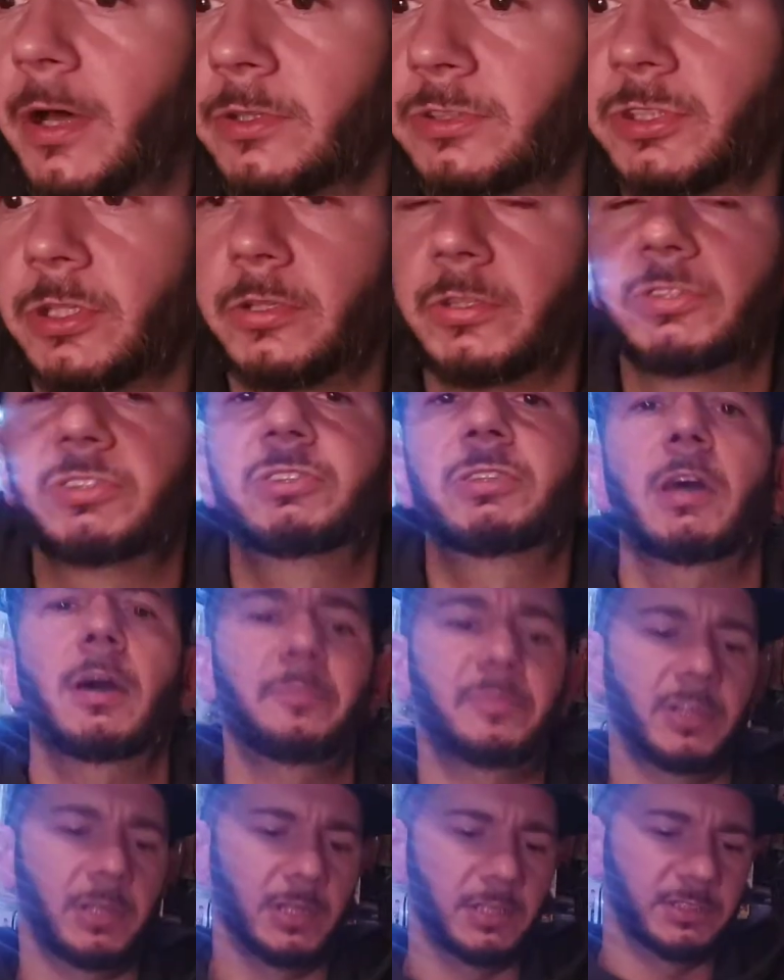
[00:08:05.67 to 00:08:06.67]
so there's
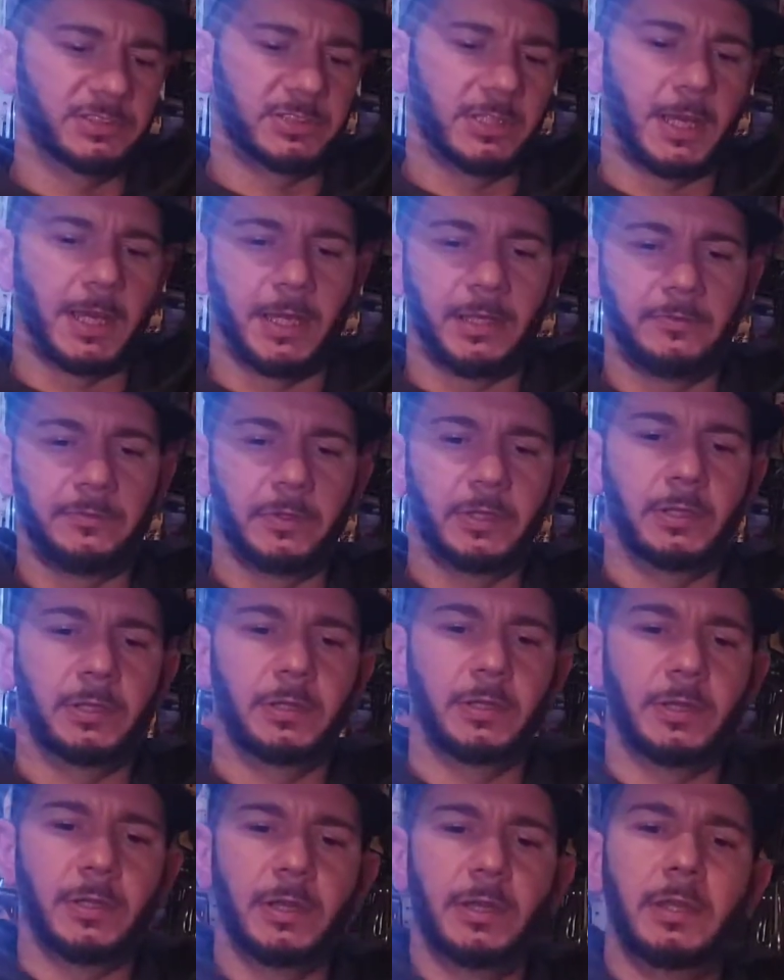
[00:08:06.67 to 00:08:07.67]
something inside of it.
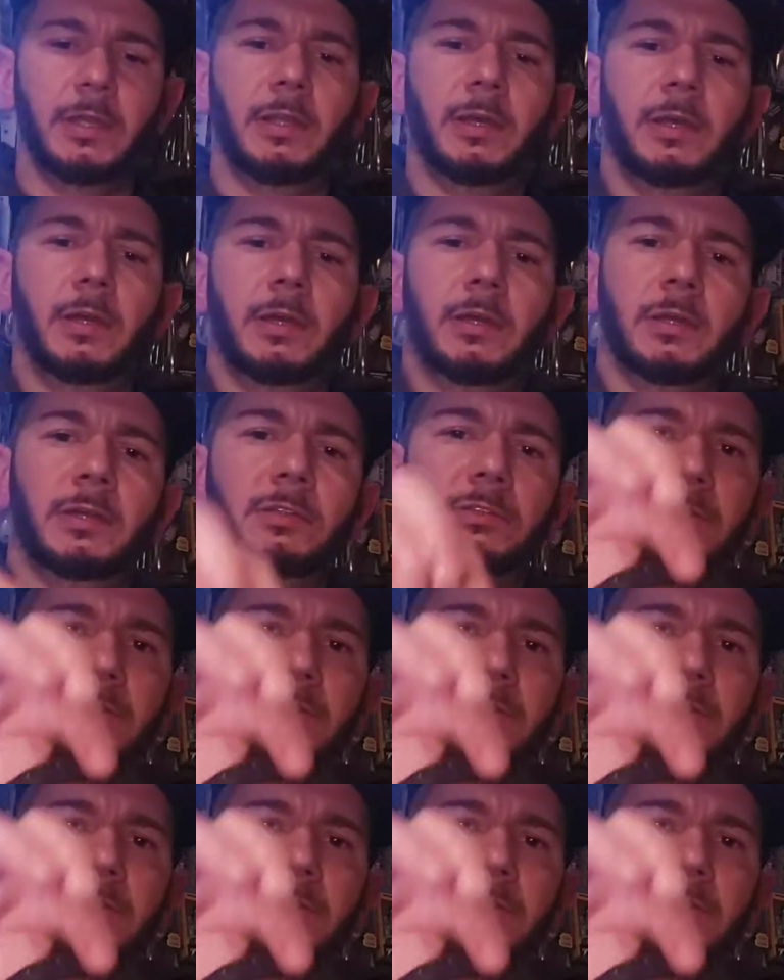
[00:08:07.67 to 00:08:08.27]
And it's